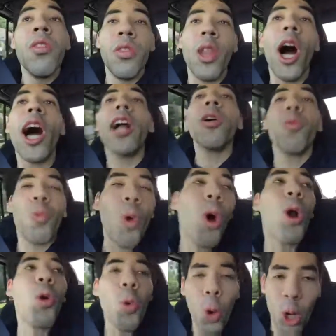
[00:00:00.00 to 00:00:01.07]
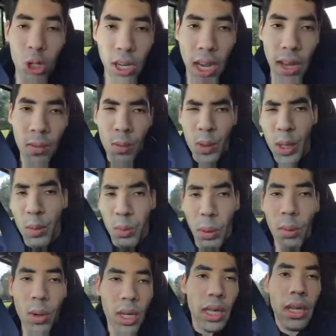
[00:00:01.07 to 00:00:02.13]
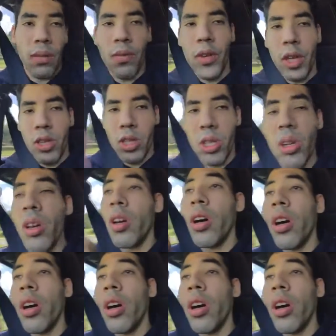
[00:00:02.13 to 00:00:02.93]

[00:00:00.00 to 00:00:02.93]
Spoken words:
not World of Warcraft, because people get confused.